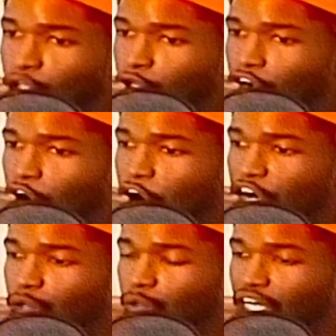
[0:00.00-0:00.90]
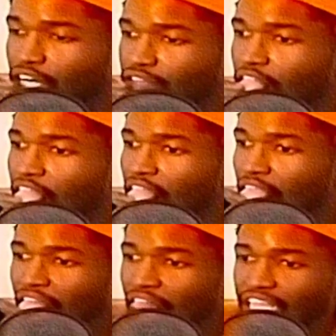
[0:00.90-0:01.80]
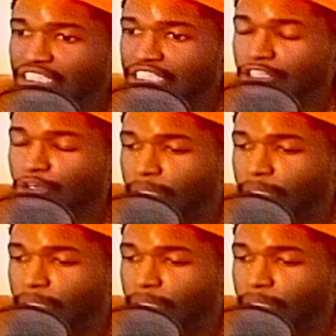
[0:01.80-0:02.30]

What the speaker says: card or whatever, that shit gonna be